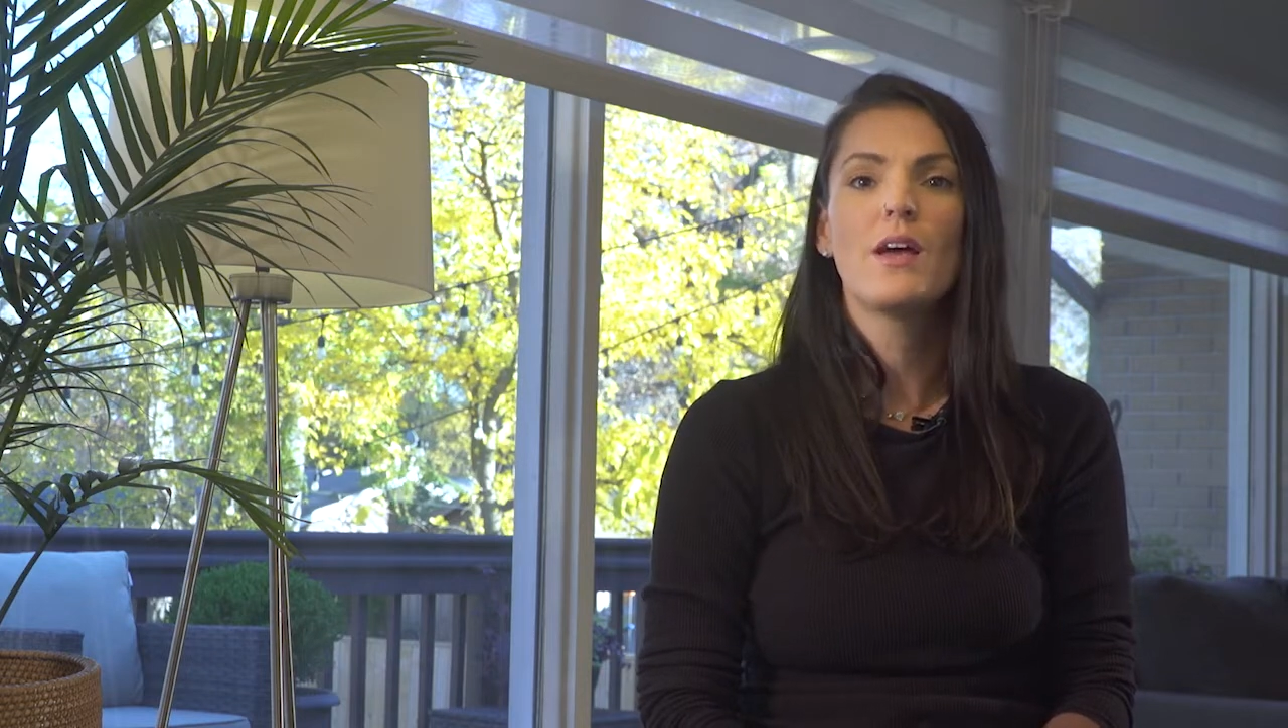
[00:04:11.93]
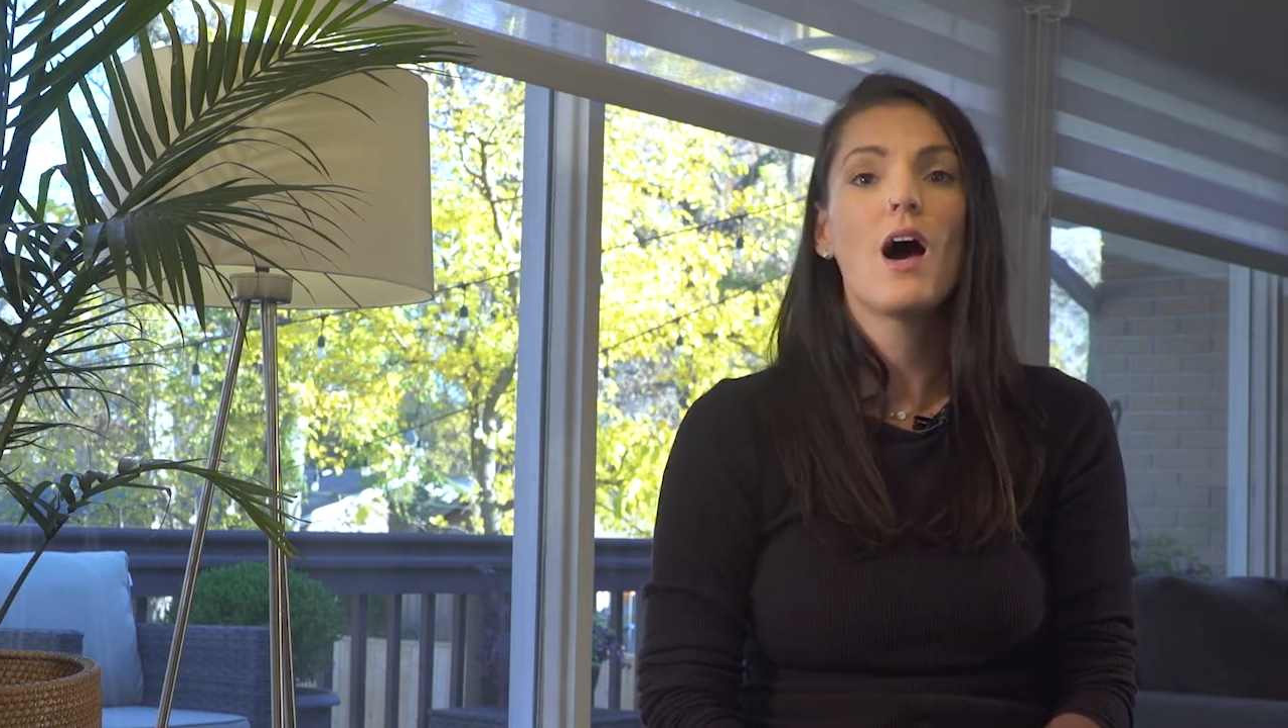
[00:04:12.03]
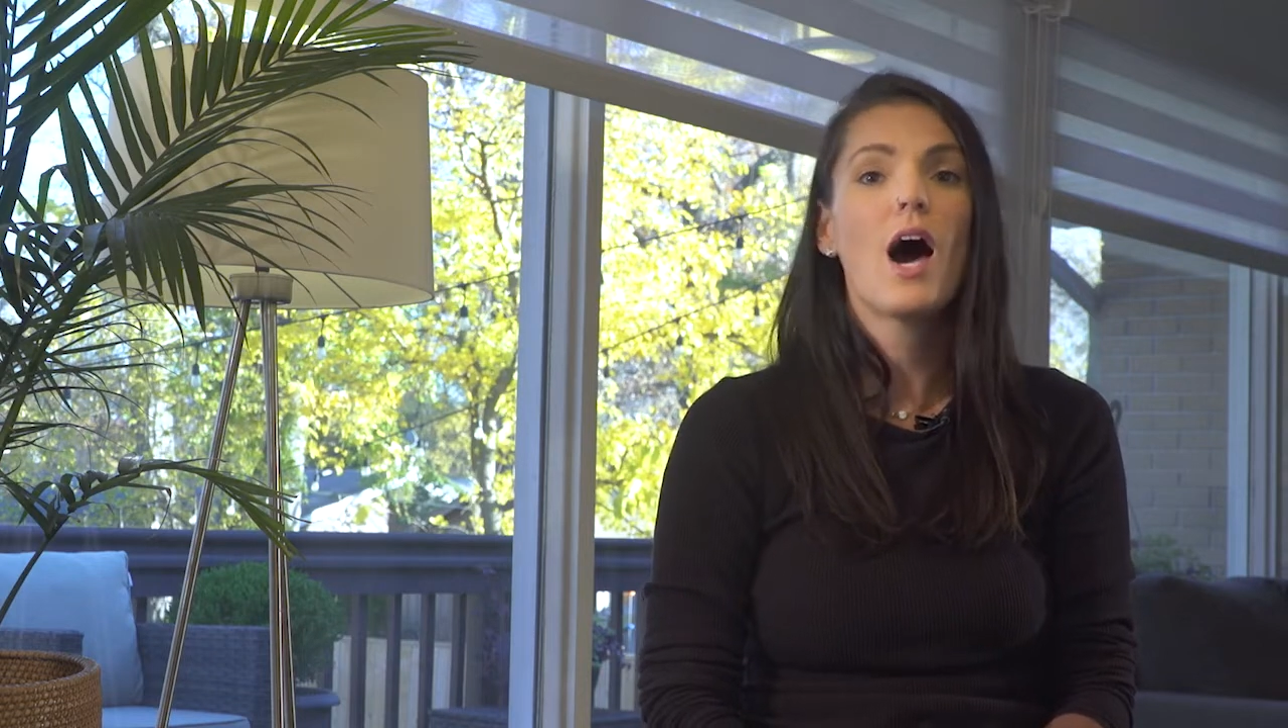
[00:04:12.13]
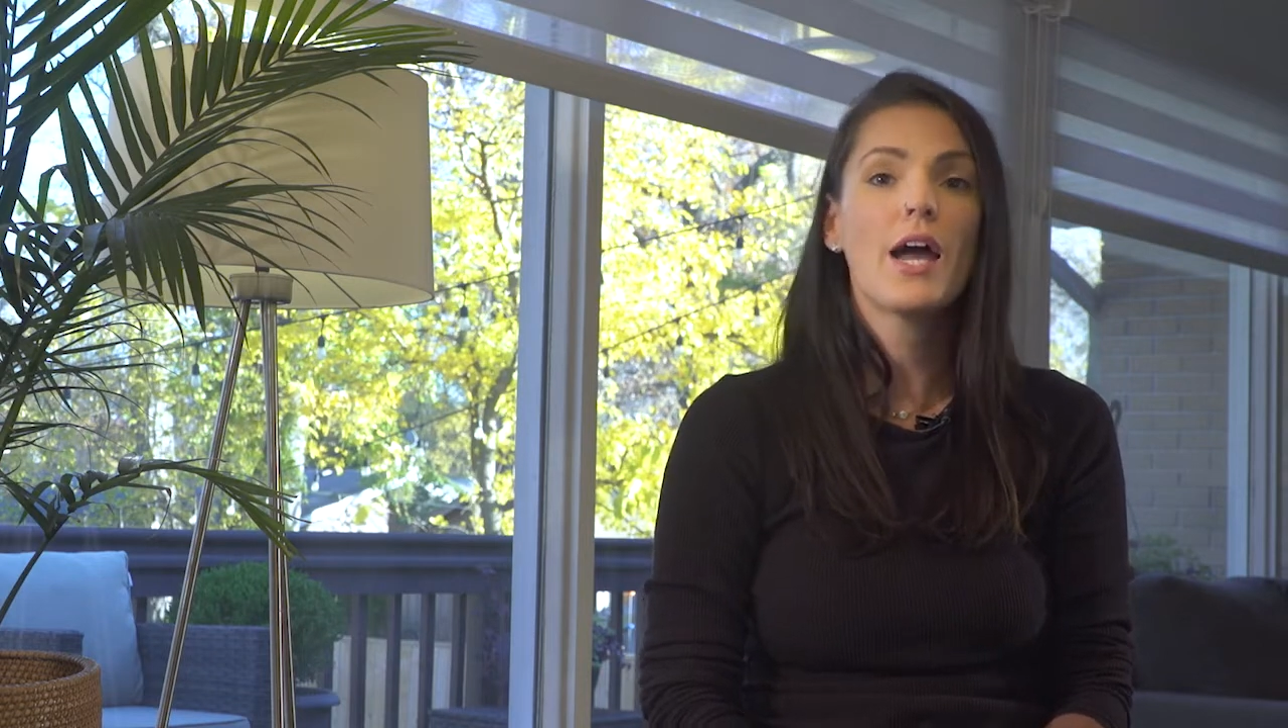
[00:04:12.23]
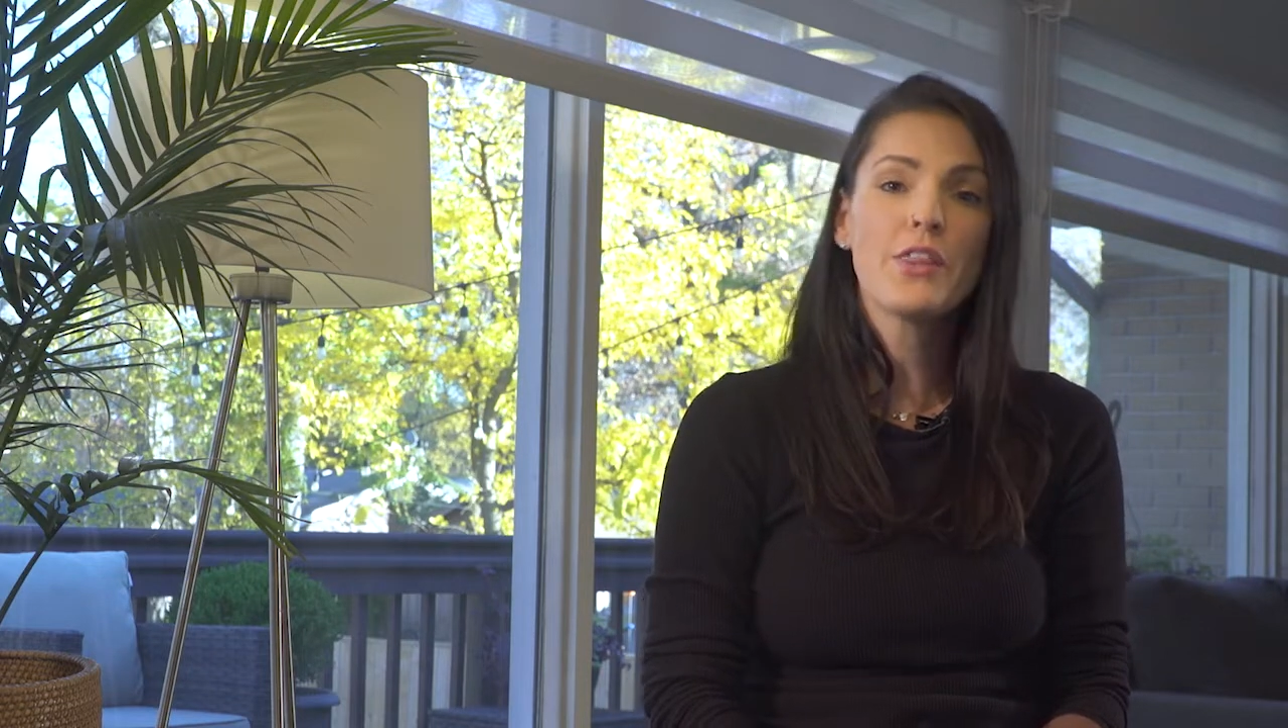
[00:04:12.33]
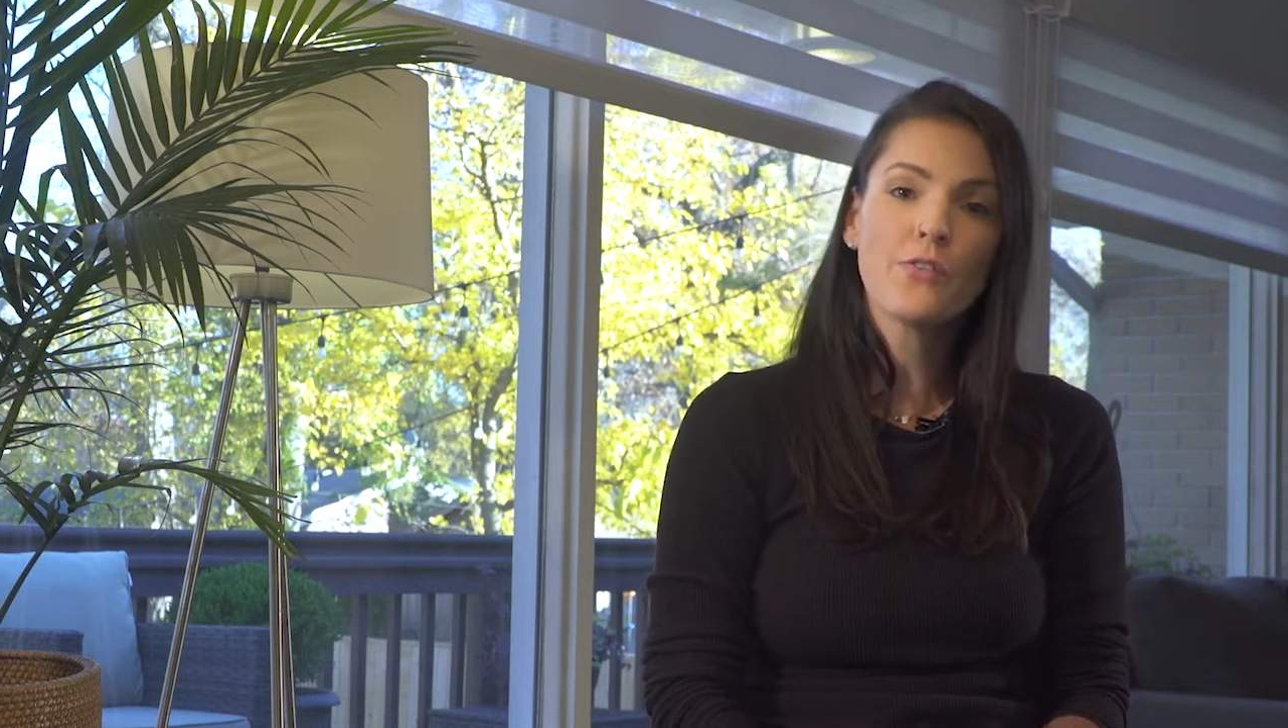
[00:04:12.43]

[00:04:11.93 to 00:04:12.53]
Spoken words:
either